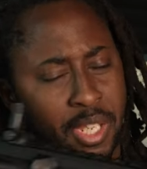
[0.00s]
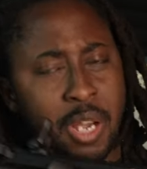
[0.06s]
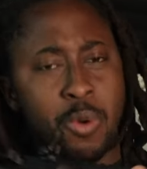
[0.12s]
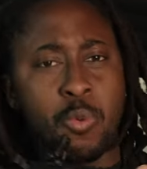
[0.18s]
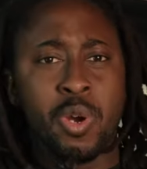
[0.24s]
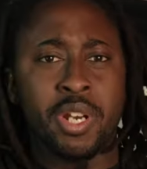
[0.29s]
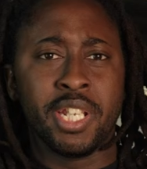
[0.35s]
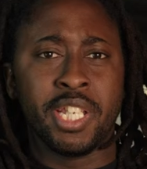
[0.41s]
I
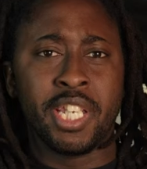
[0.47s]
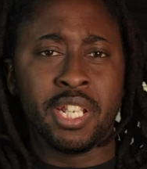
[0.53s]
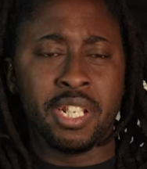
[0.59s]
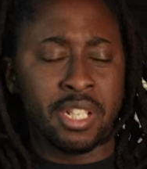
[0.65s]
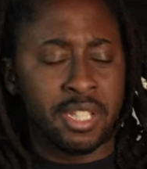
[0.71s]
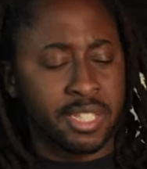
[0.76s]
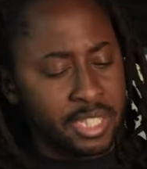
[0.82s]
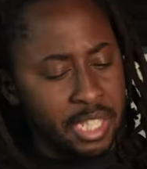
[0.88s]
wanted to get
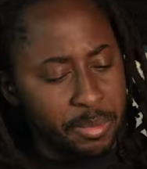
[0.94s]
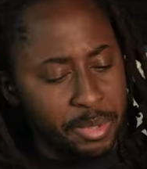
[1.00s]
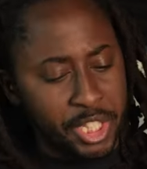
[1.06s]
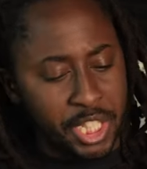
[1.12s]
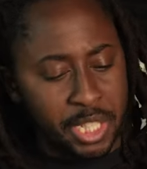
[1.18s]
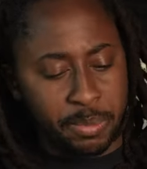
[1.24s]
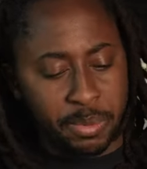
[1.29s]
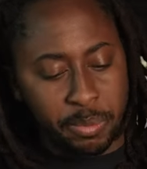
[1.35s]
a little something
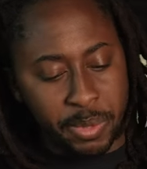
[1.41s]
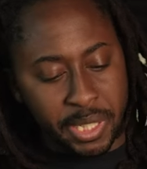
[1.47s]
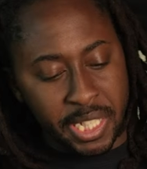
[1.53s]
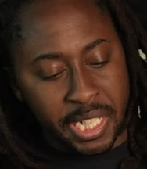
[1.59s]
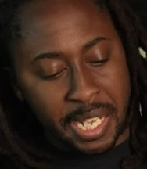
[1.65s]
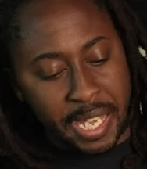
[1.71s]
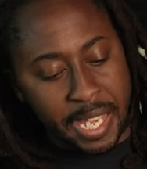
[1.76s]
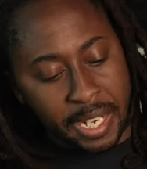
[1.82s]
cheaper, but
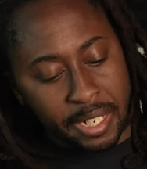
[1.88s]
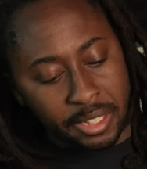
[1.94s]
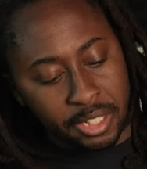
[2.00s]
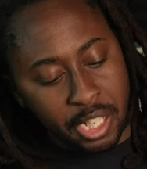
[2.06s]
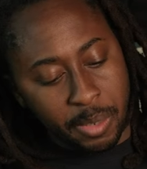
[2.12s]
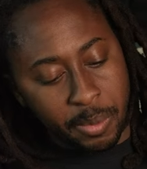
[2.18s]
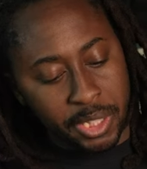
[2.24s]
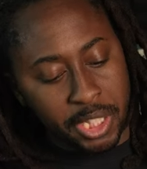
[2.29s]
then I had a
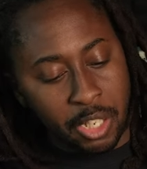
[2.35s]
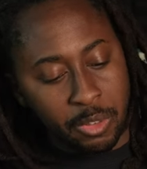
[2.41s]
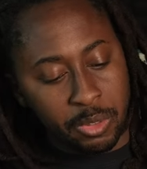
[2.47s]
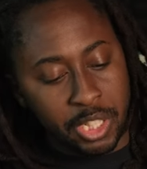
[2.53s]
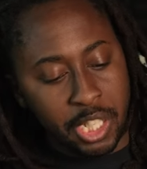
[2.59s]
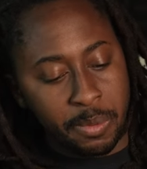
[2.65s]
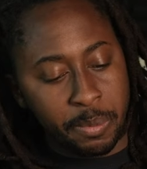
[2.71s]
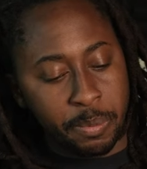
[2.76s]
couple talk
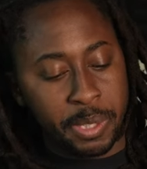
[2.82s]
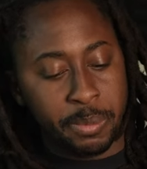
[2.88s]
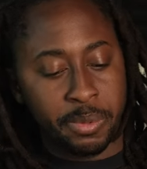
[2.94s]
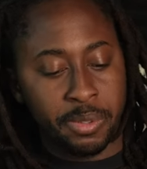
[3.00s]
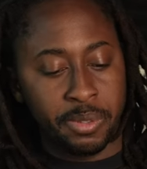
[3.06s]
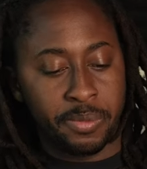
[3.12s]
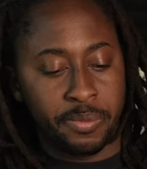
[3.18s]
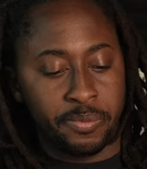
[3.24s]
with a couple
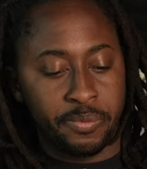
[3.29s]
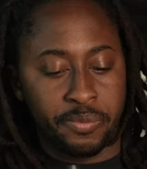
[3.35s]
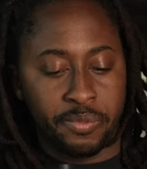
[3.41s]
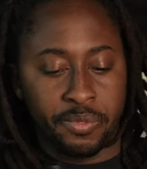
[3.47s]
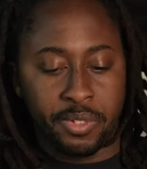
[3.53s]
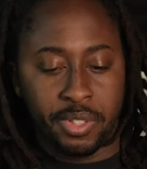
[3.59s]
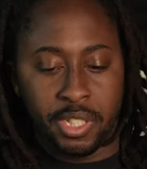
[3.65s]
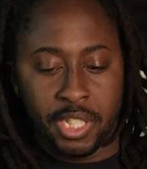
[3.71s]
people.
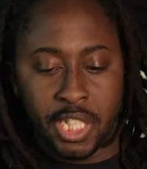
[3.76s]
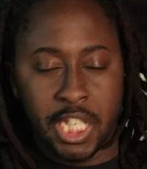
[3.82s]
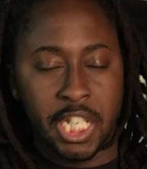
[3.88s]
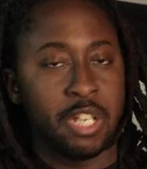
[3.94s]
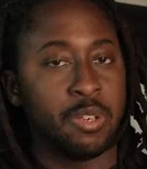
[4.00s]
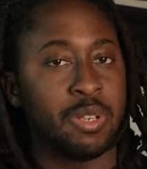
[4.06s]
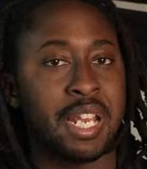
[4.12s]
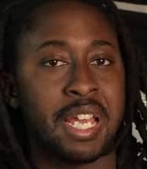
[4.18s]

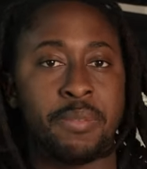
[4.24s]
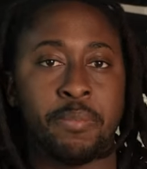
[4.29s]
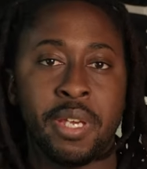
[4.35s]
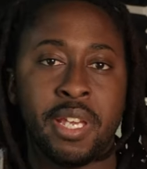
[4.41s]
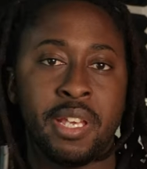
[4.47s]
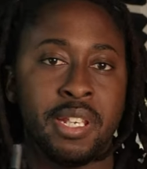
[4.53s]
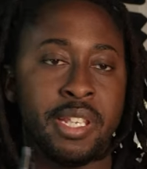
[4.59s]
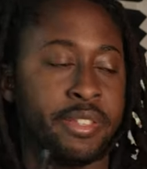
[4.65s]
And they were like,
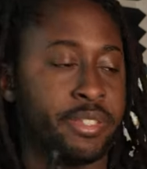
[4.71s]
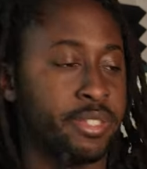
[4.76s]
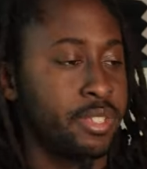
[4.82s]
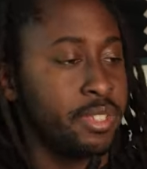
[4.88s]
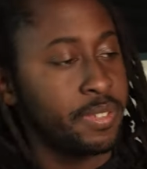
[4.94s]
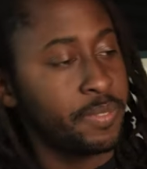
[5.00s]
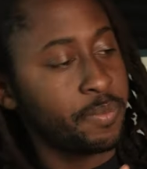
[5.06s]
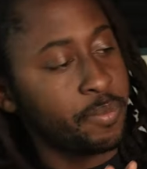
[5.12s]
man, listen.